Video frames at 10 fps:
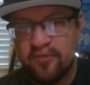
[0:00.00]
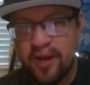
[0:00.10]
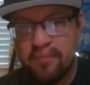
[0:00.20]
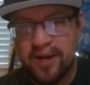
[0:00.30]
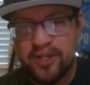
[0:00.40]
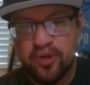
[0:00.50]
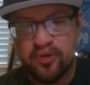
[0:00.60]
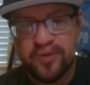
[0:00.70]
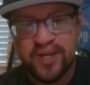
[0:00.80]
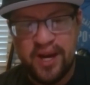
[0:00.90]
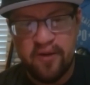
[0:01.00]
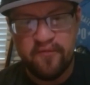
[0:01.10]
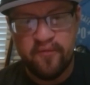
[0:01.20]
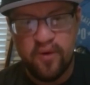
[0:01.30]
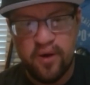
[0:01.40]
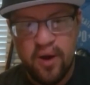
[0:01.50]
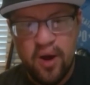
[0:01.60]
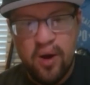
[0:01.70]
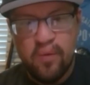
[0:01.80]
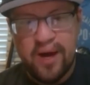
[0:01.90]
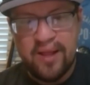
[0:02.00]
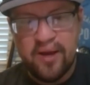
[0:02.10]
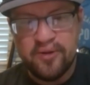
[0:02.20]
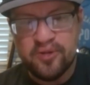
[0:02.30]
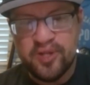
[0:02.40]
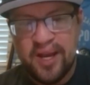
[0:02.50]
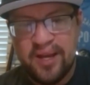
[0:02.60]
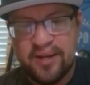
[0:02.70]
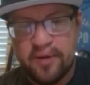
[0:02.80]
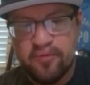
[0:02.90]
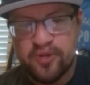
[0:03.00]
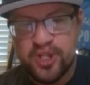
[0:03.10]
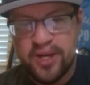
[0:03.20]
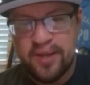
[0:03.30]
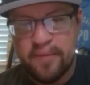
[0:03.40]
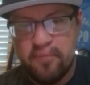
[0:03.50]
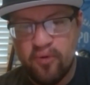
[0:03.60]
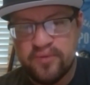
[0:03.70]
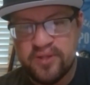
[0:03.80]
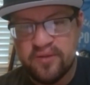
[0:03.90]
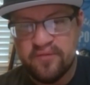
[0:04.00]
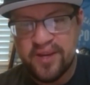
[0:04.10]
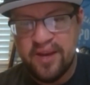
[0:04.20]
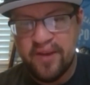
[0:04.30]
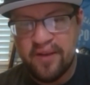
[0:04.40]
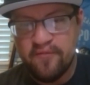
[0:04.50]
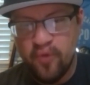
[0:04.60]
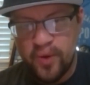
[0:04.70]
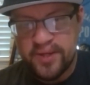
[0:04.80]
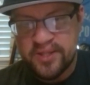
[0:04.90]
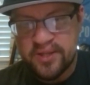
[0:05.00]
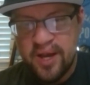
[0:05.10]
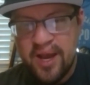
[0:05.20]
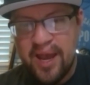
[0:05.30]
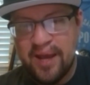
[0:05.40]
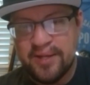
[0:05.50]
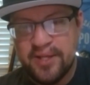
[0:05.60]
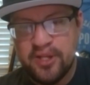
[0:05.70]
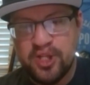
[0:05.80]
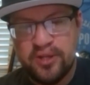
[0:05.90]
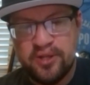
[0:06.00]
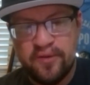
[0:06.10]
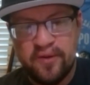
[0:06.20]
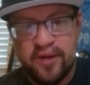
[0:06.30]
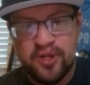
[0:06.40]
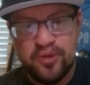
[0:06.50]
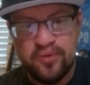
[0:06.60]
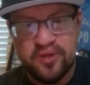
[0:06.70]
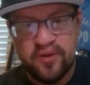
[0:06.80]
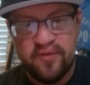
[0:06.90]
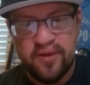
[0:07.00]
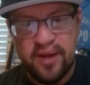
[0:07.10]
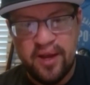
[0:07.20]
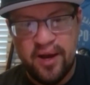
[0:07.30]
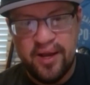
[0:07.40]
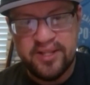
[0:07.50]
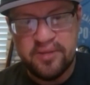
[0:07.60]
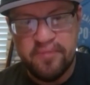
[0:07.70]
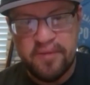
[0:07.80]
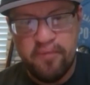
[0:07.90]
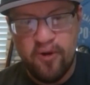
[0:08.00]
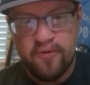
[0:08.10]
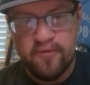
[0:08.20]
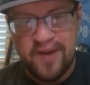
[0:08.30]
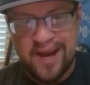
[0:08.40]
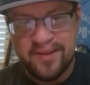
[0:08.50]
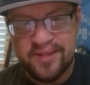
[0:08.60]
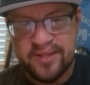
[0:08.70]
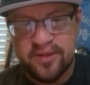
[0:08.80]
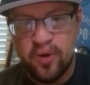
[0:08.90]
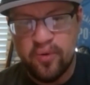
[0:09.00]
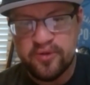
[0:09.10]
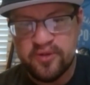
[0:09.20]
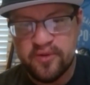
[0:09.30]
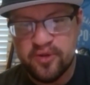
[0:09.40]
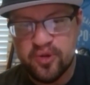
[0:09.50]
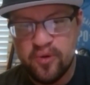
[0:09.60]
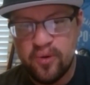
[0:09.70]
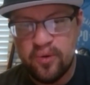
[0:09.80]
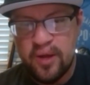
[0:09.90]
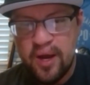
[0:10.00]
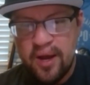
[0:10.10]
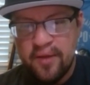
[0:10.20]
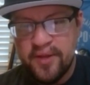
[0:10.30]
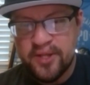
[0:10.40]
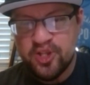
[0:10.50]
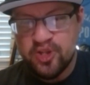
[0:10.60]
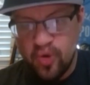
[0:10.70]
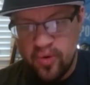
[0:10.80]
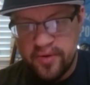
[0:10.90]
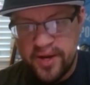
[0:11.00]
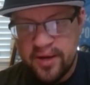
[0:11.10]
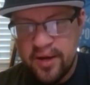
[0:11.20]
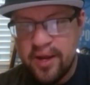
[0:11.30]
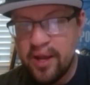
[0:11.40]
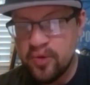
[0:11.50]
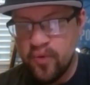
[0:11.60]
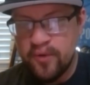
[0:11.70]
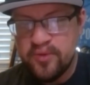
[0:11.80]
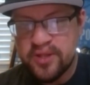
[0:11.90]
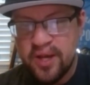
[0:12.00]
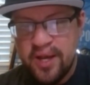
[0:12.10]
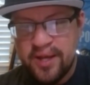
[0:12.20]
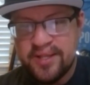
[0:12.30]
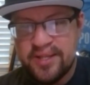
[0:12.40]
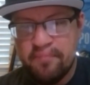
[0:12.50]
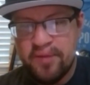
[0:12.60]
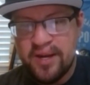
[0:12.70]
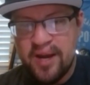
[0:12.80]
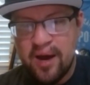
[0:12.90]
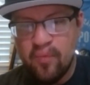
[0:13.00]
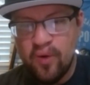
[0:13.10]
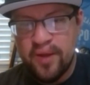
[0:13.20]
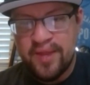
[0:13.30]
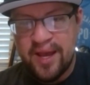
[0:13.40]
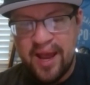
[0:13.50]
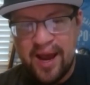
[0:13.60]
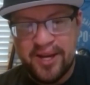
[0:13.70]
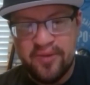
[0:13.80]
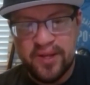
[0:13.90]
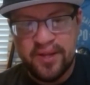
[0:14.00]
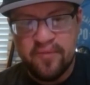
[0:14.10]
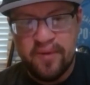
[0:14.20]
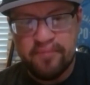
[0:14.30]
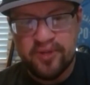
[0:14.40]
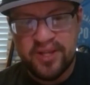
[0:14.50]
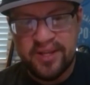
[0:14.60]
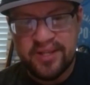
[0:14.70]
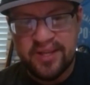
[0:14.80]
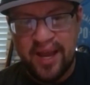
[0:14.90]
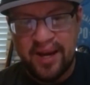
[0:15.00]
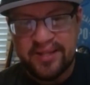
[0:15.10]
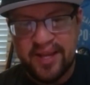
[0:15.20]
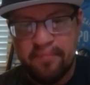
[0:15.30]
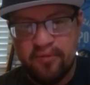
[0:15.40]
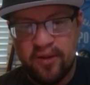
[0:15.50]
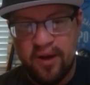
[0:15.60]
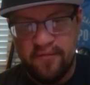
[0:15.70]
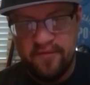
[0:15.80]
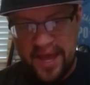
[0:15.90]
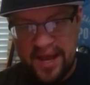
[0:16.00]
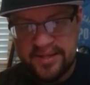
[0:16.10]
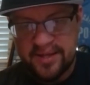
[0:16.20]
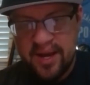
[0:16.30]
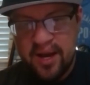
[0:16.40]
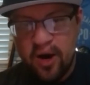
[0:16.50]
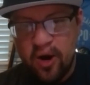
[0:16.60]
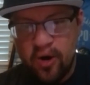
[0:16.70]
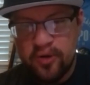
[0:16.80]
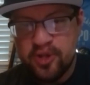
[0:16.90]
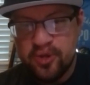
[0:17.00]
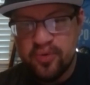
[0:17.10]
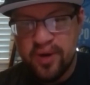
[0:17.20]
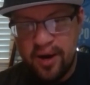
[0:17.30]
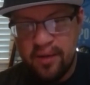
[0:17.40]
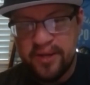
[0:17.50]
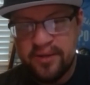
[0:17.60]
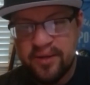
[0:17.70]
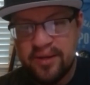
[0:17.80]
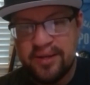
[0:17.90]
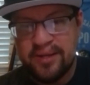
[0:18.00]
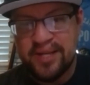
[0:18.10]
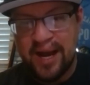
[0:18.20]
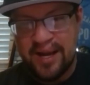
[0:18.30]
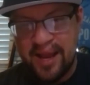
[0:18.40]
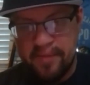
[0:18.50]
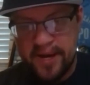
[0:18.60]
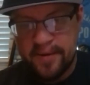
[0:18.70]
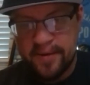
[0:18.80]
and my children cared for. While I understand and appreciate the importance of giving voice and attention to the issues of intimate partner violence and coercive control, this story, in quotes, is simply not one that accurately represents an example of that. All too common dynamic.